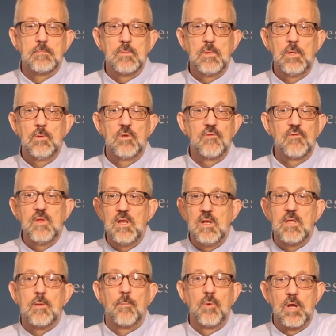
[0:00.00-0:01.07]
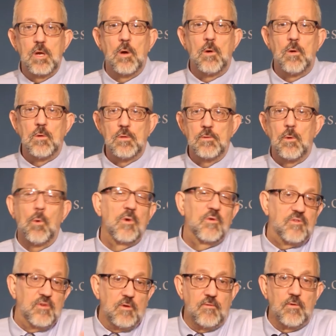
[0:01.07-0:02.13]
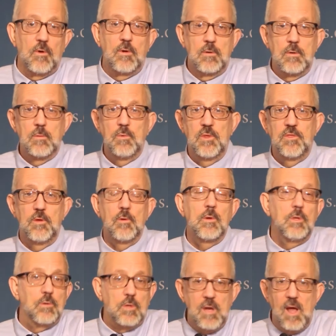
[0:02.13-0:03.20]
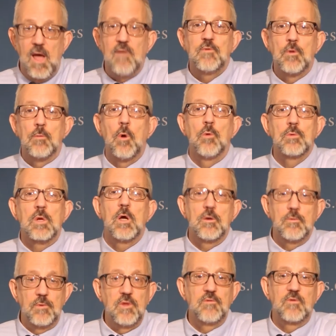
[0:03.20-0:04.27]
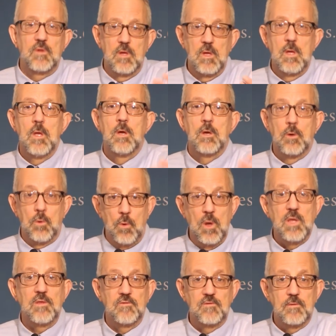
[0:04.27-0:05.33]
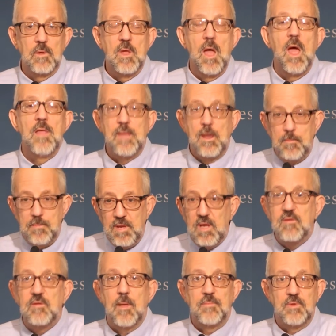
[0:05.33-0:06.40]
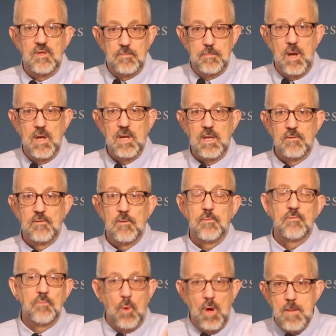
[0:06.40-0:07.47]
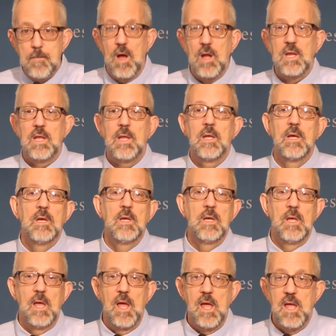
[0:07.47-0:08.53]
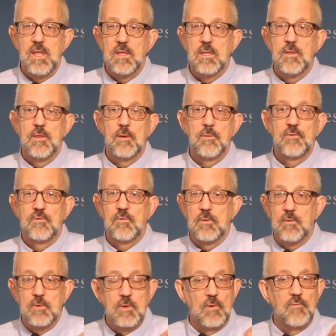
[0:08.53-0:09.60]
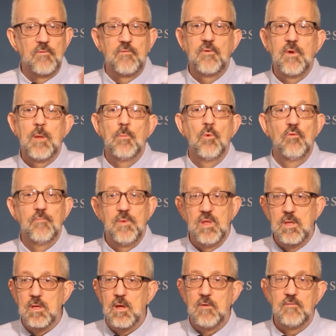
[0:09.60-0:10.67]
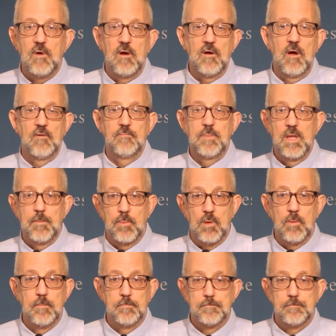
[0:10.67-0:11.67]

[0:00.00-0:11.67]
you just needed to bring gold or silver with you. You could have your own country's coins, and they would be accepted as money. So there was one money, and there was free movement of people.